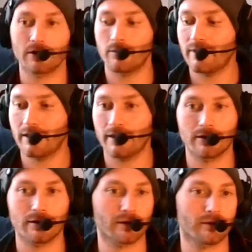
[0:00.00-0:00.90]
or a parent,
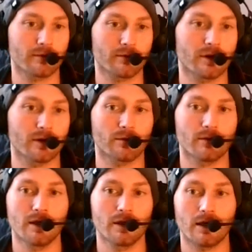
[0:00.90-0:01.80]
or,
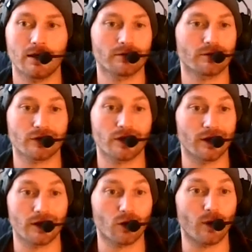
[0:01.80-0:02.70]
an
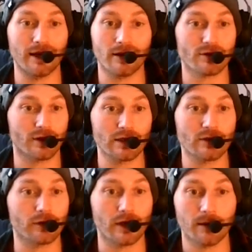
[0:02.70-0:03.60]
acquaintance on
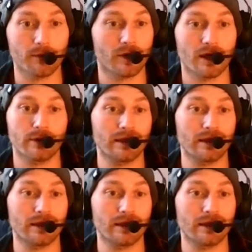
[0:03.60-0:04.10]
Instagram. Like we